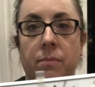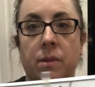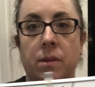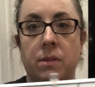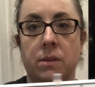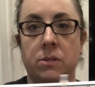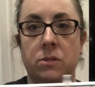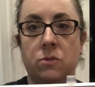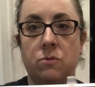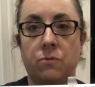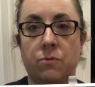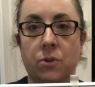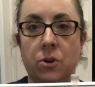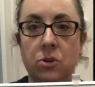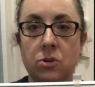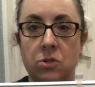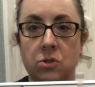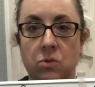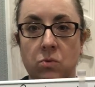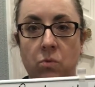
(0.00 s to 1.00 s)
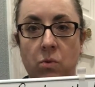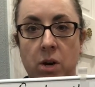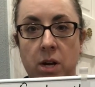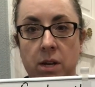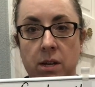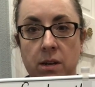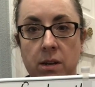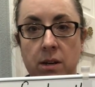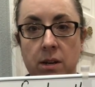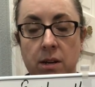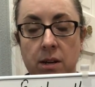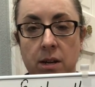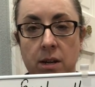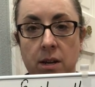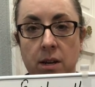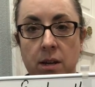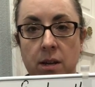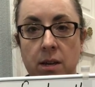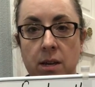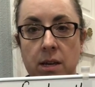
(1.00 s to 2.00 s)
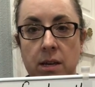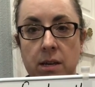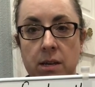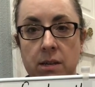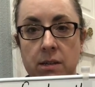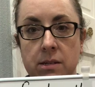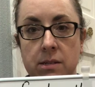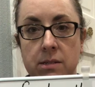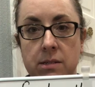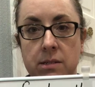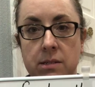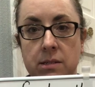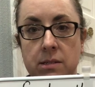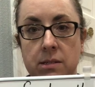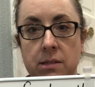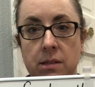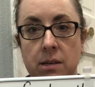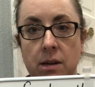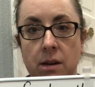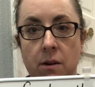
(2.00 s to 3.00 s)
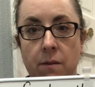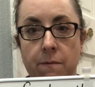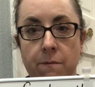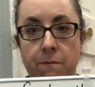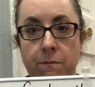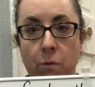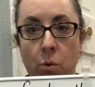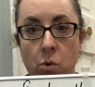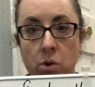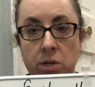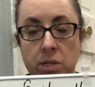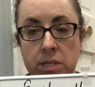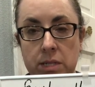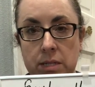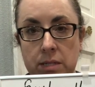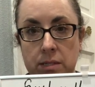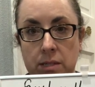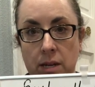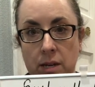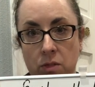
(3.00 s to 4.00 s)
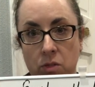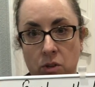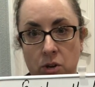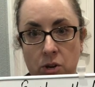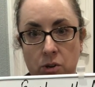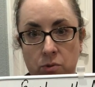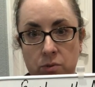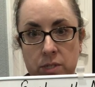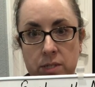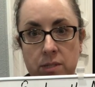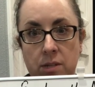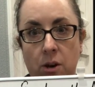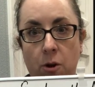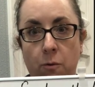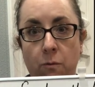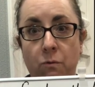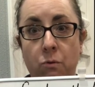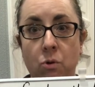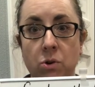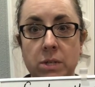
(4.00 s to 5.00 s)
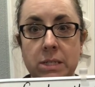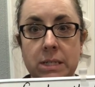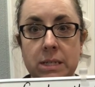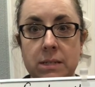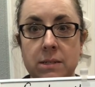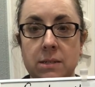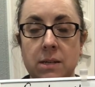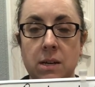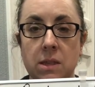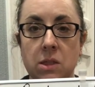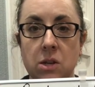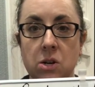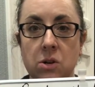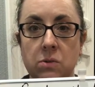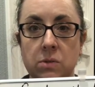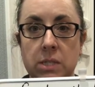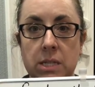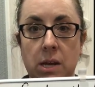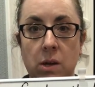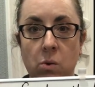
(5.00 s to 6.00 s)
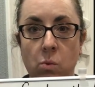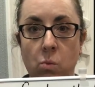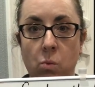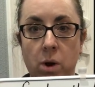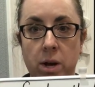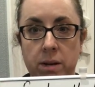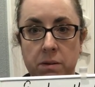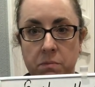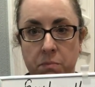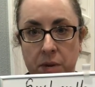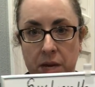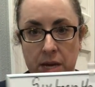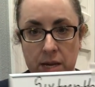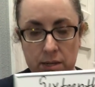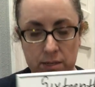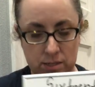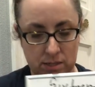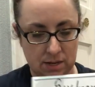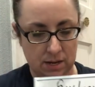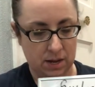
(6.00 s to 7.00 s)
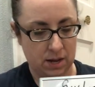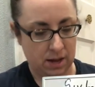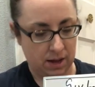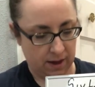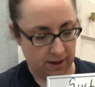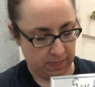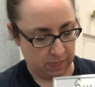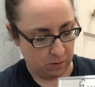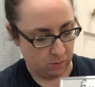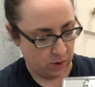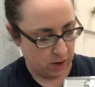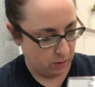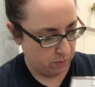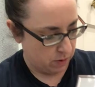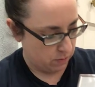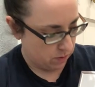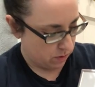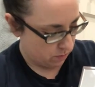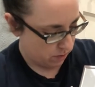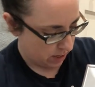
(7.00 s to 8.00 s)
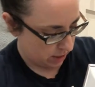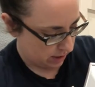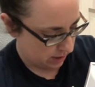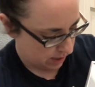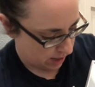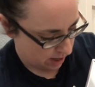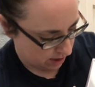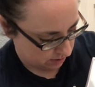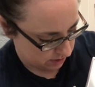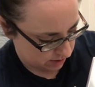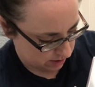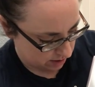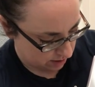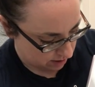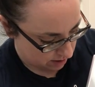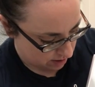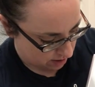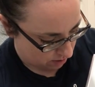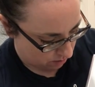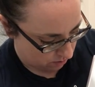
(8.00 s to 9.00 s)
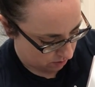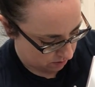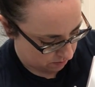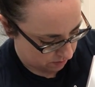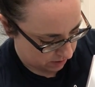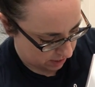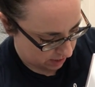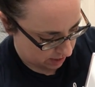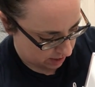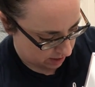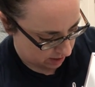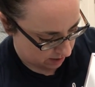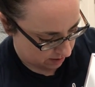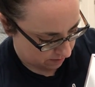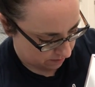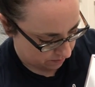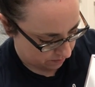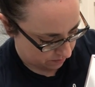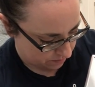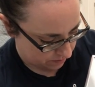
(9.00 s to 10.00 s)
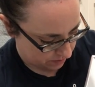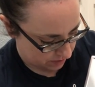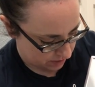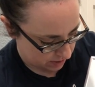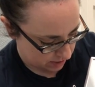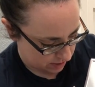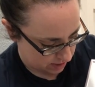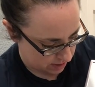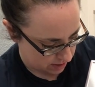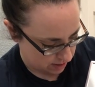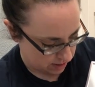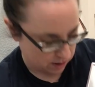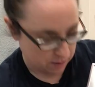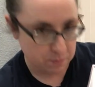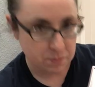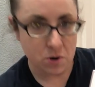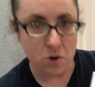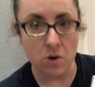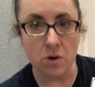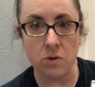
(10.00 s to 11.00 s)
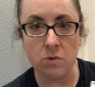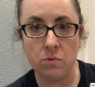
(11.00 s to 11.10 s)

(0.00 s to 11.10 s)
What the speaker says: This first one is 4 16th notes. There are 4 16th notes in one beat, and the way we would write the counting would be the number.